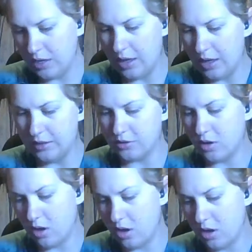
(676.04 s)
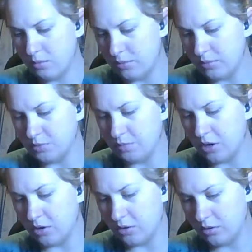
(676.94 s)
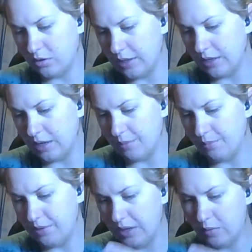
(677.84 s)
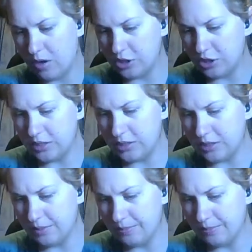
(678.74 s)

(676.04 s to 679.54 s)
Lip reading: yeah, these are all Miss Sparkle and Company washies.